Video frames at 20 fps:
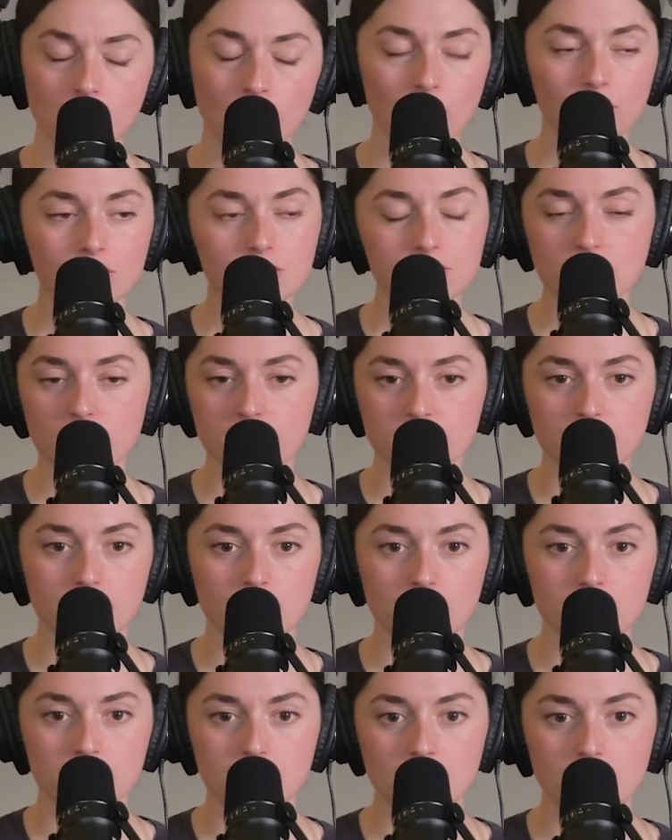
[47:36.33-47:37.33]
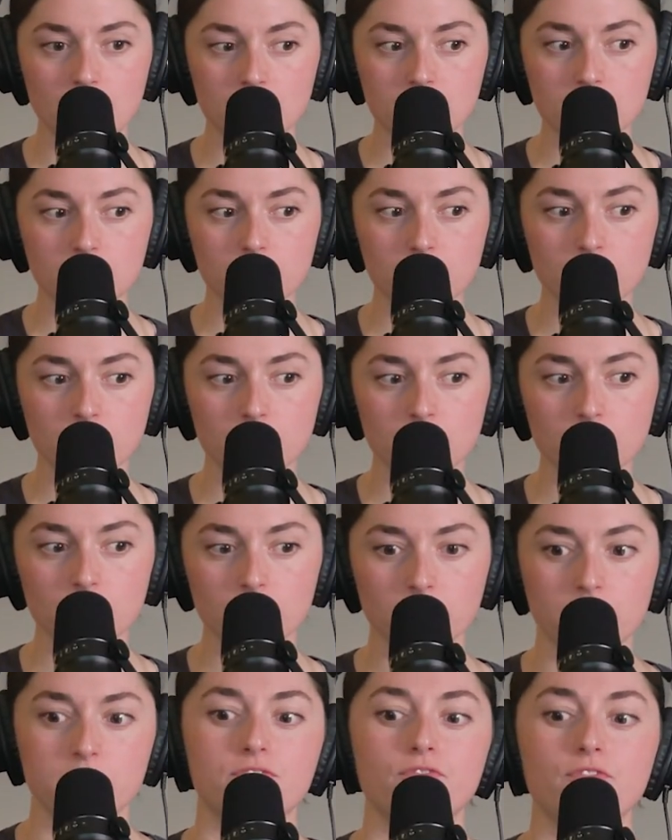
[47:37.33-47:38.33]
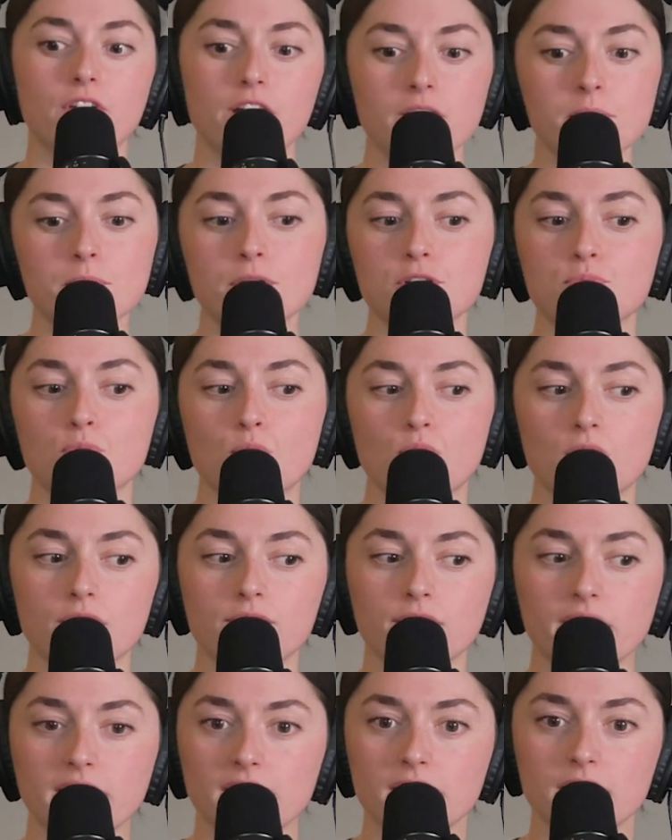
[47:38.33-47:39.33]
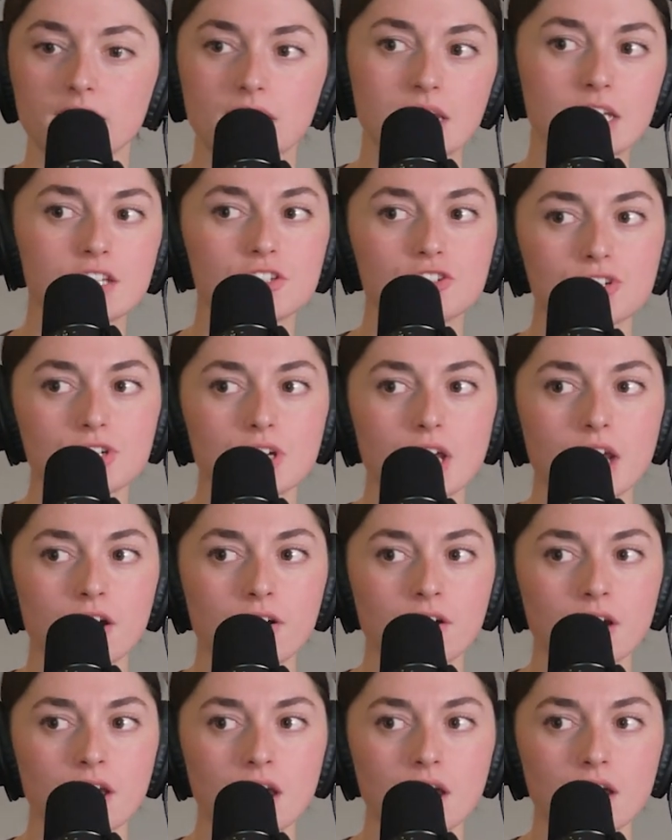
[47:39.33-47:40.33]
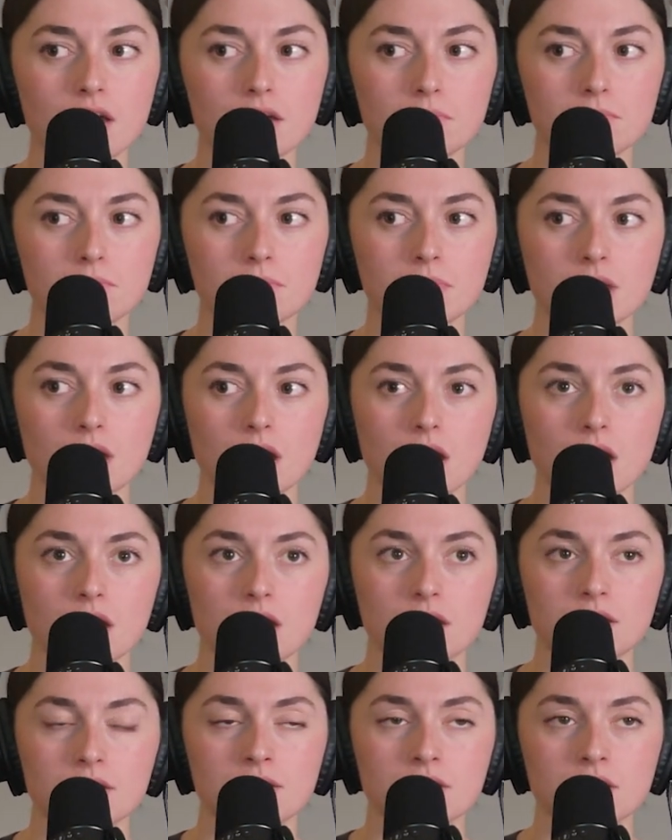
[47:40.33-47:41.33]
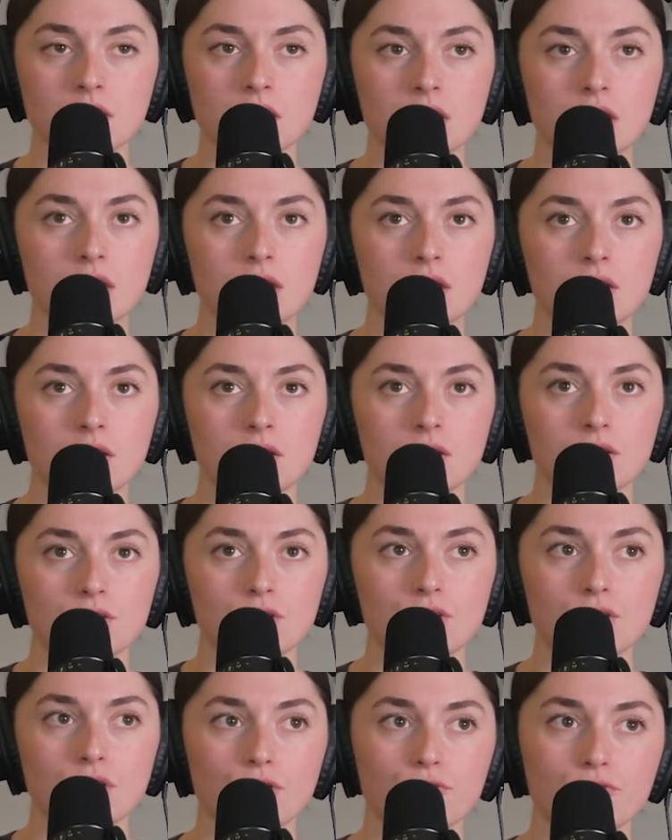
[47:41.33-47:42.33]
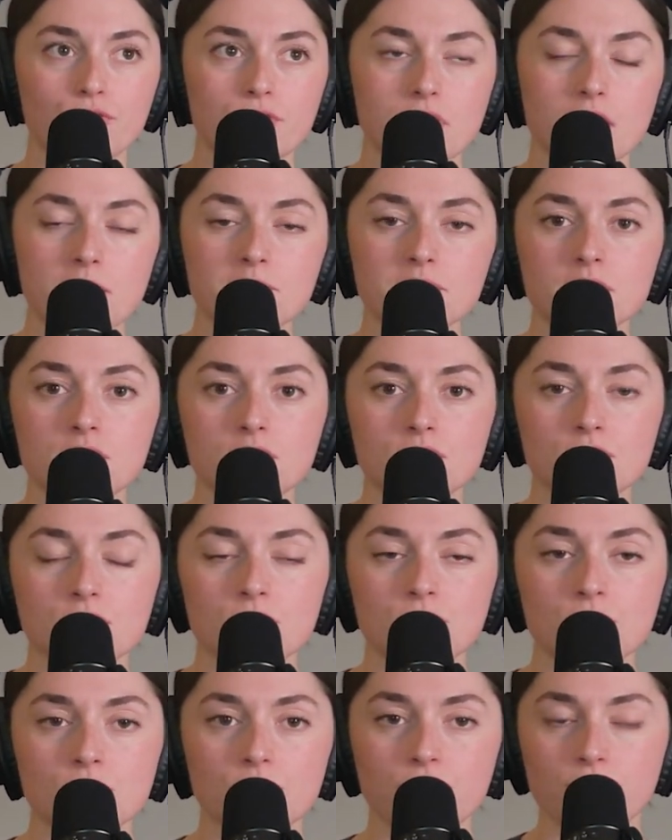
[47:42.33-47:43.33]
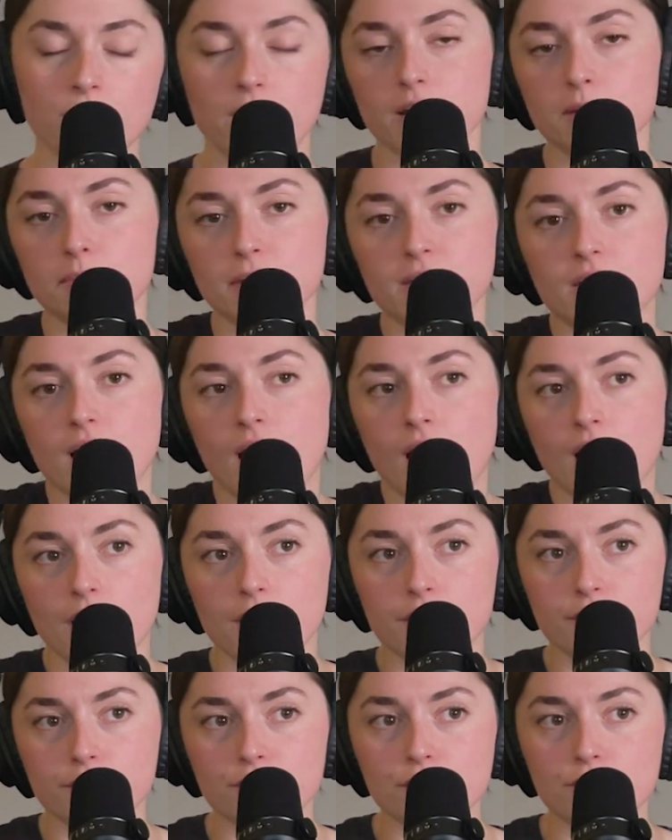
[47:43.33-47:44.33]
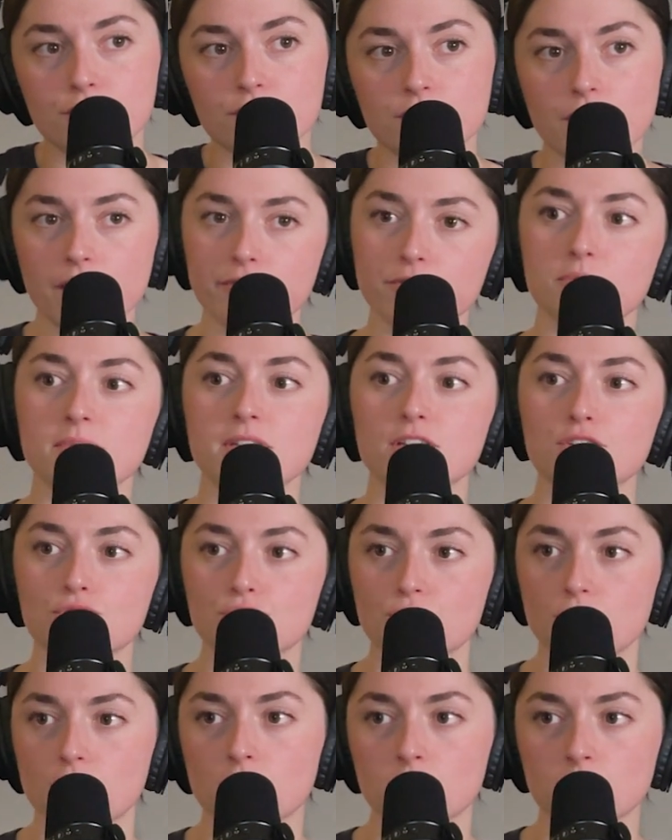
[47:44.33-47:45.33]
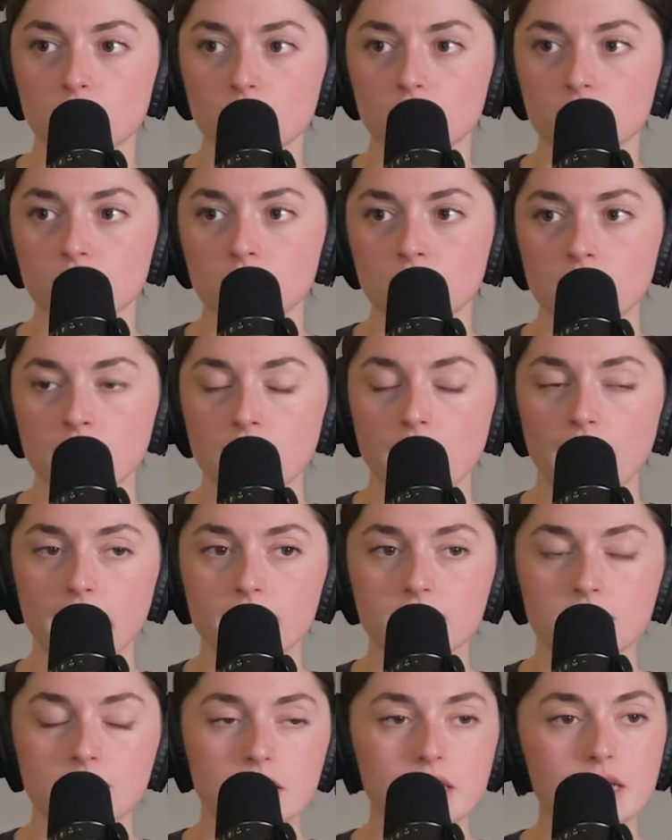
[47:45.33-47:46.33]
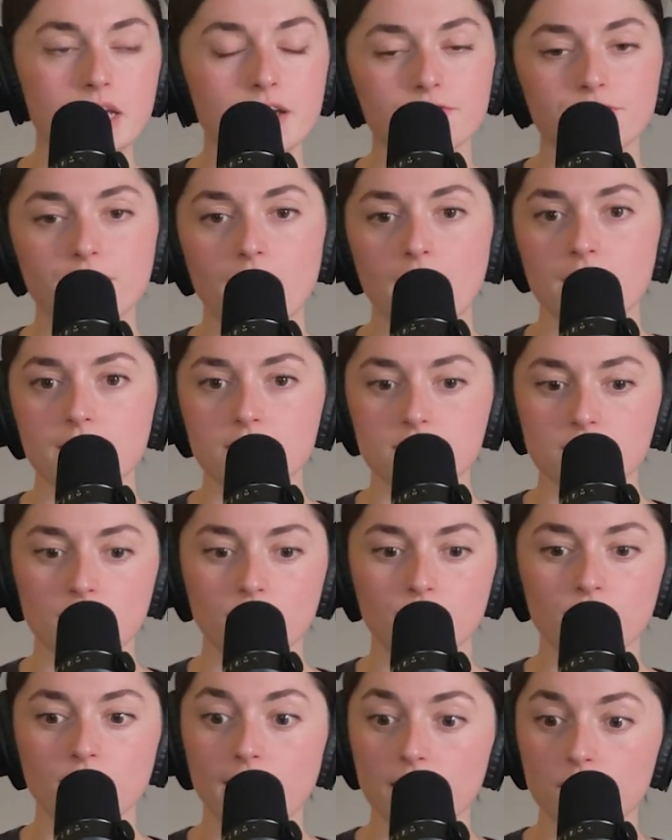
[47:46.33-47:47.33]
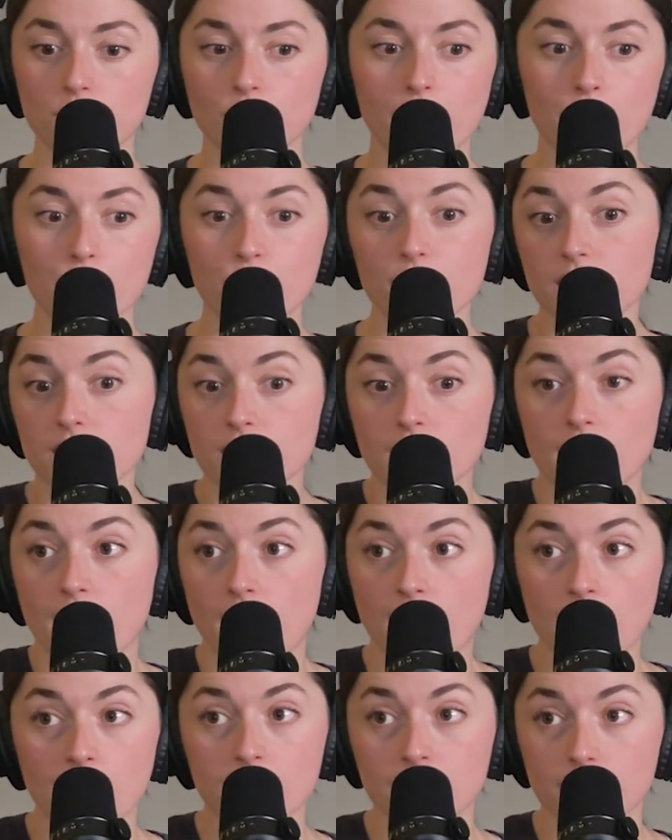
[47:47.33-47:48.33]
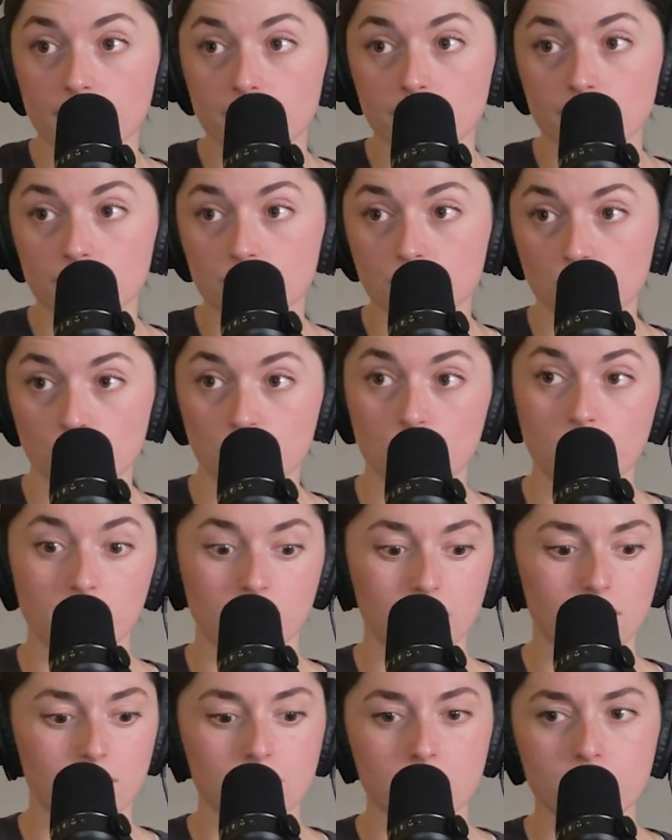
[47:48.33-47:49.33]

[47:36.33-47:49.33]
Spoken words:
Oh, there's lots of things. It's very much more of like a niche area because, you know, for anybody to hire you, you have to be insurable. And CFIs, like right away, we can get hired with